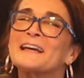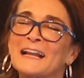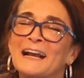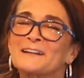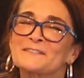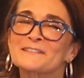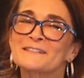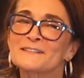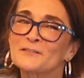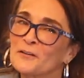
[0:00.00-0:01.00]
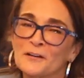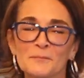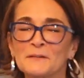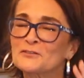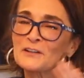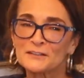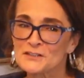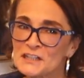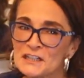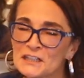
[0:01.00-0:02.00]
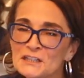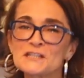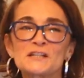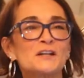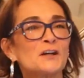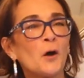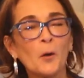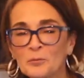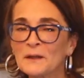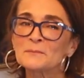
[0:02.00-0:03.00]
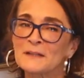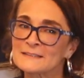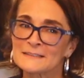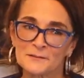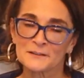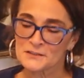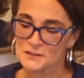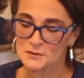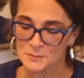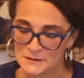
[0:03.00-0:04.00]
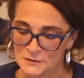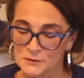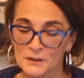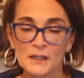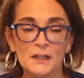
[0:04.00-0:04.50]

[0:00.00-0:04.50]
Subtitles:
And I gotta just, I'm not trying to judge, hoping I'm not sounding judgmental.